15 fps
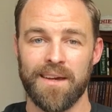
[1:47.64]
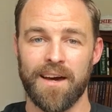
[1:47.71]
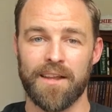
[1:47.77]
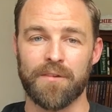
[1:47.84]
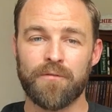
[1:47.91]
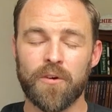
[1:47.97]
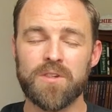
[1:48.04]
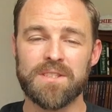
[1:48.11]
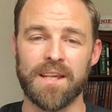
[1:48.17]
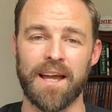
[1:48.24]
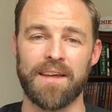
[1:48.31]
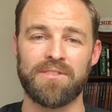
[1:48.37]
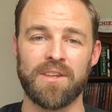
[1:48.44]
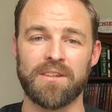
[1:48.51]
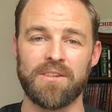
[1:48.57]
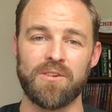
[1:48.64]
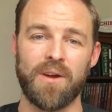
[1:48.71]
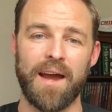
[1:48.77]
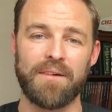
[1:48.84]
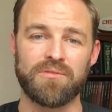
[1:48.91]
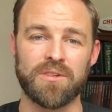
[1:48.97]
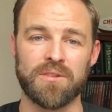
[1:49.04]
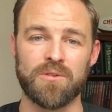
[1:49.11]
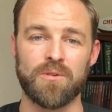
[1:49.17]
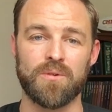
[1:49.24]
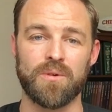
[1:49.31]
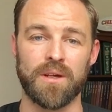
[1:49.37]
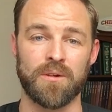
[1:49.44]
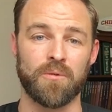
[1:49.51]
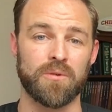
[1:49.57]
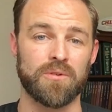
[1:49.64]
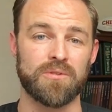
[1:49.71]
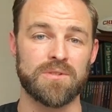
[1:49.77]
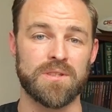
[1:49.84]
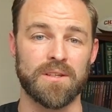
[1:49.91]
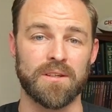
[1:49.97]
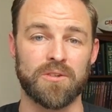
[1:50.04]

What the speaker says: The first thing I think that you have to do in order to